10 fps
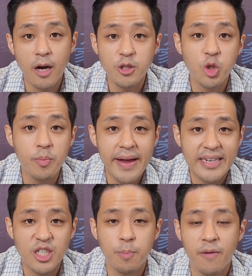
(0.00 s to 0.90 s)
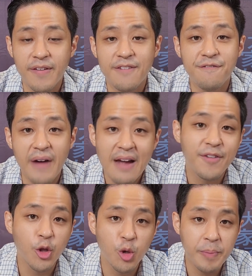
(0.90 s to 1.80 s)
also managed to to prevent
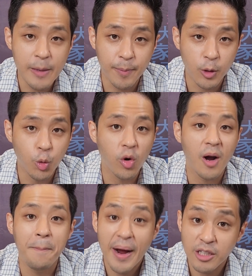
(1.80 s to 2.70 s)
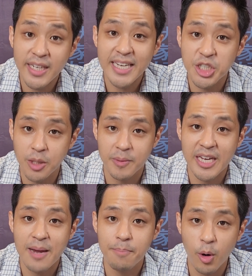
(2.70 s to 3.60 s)
five other people who were about to get shipped to
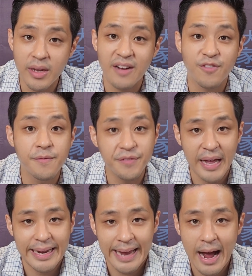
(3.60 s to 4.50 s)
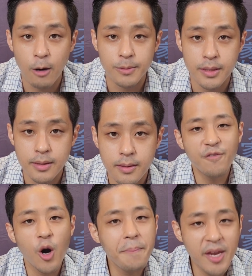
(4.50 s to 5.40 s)
Cambodia from flying out.
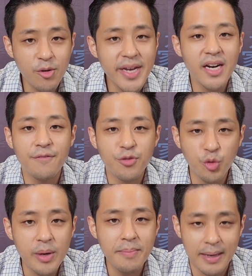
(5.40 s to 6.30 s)
Over a period of three